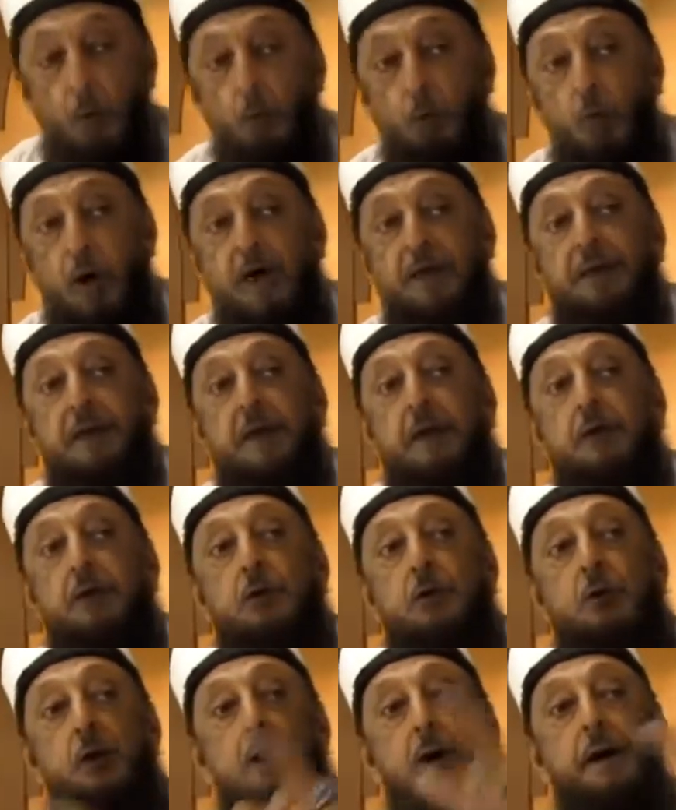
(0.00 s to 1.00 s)
whether
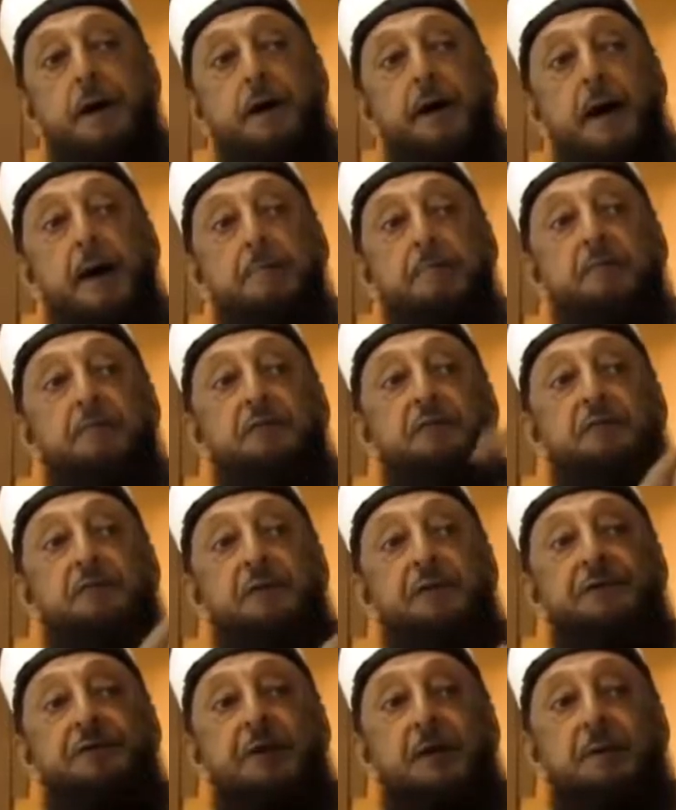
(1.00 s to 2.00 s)
you are
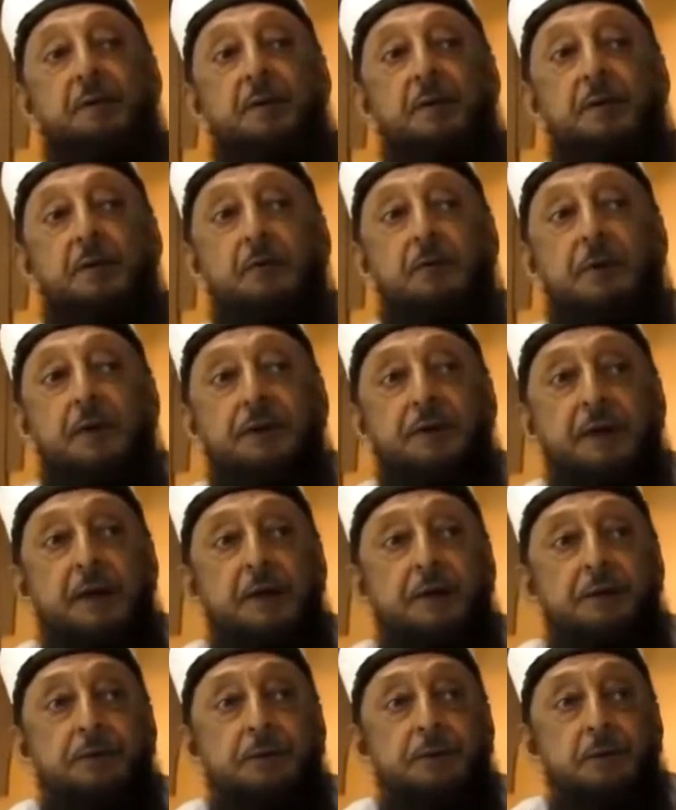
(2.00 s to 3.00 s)
comfortable with
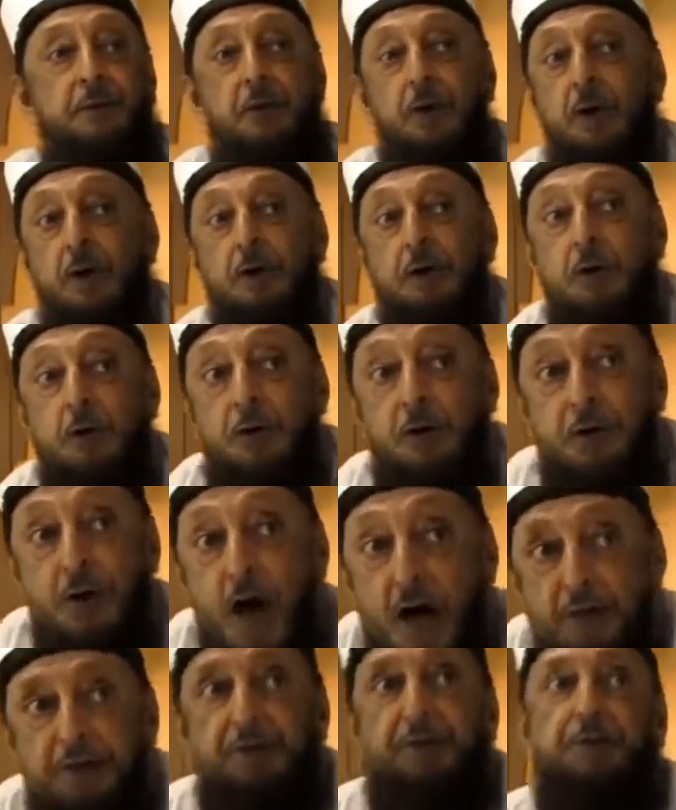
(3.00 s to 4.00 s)
it or you are
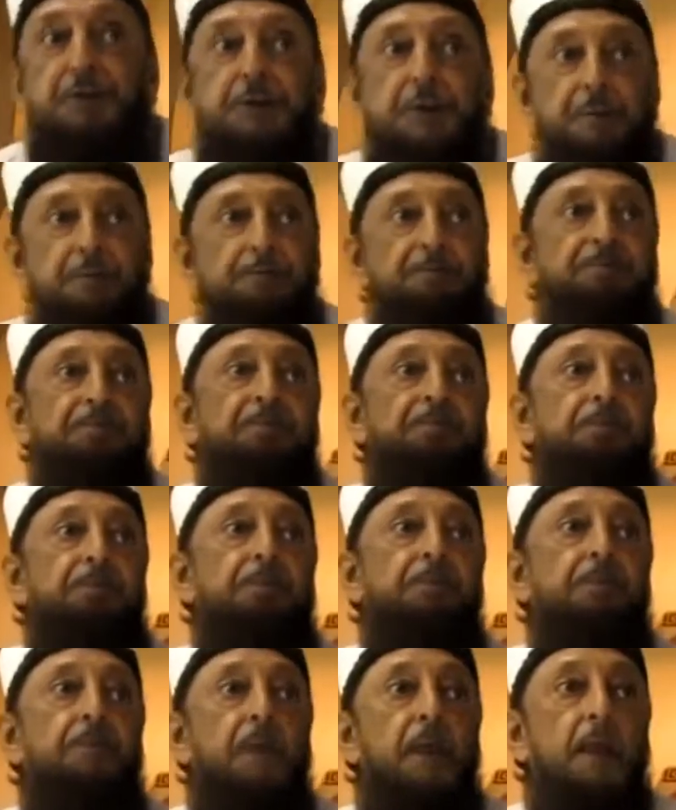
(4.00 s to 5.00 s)
not,
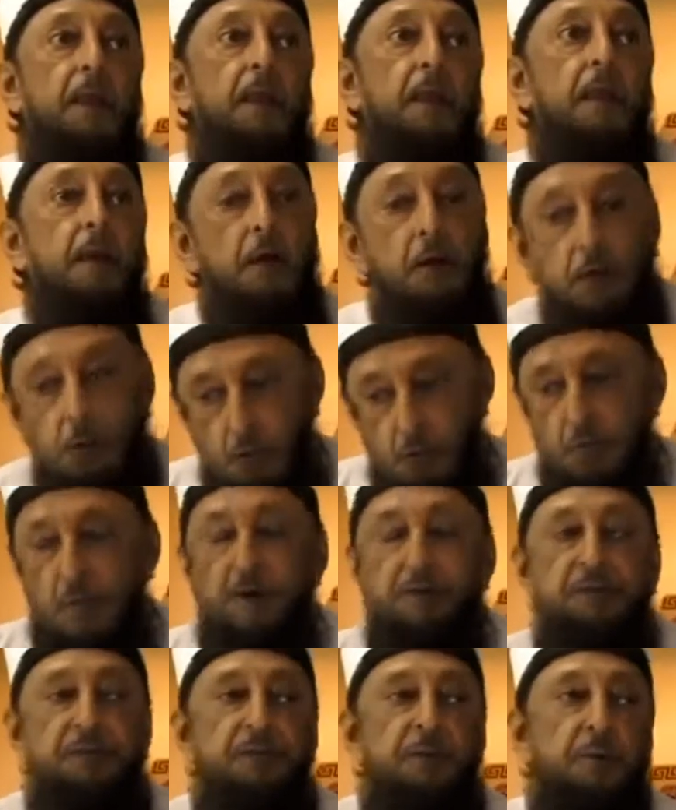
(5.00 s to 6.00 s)
you
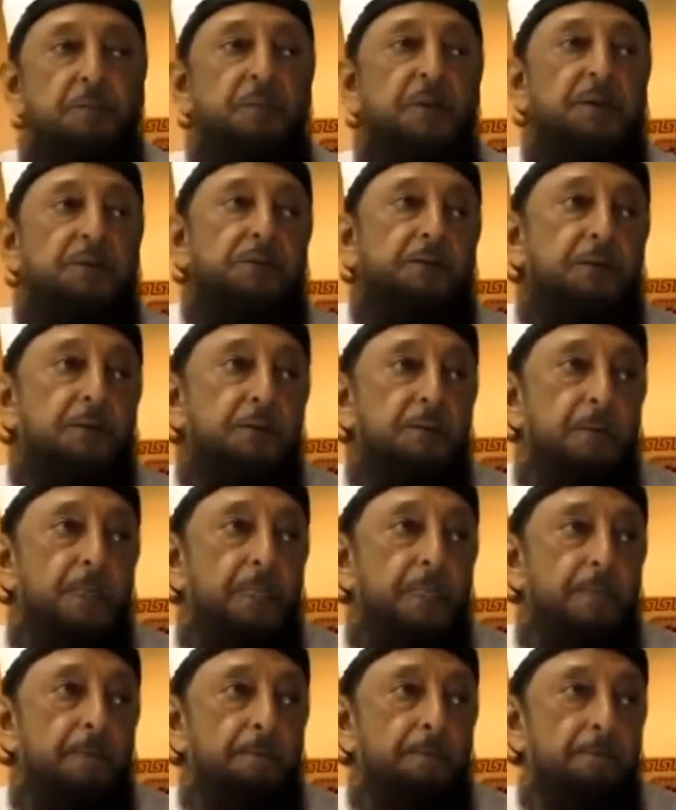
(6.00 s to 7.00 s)
must
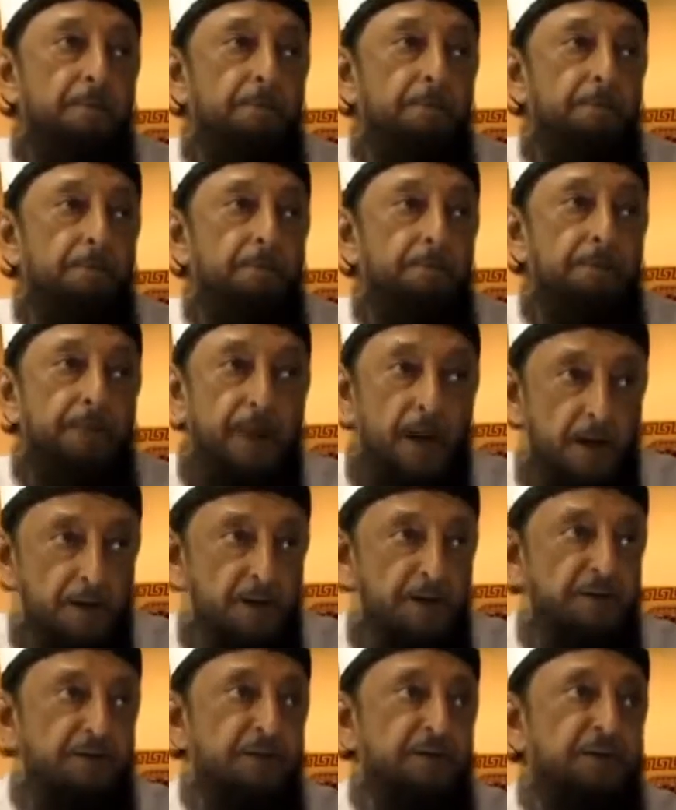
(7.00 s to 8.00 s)
submit.
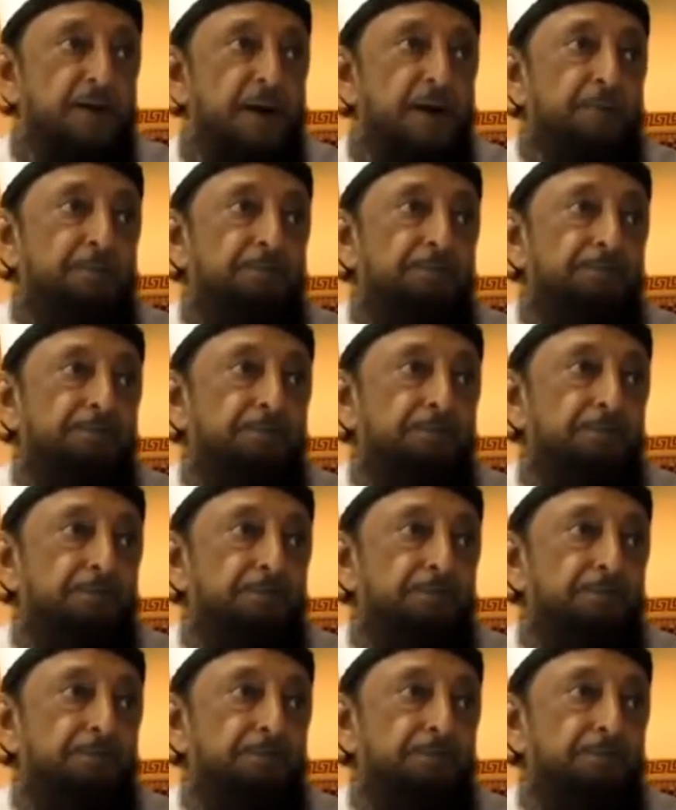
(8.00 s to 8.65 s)
That is Islam.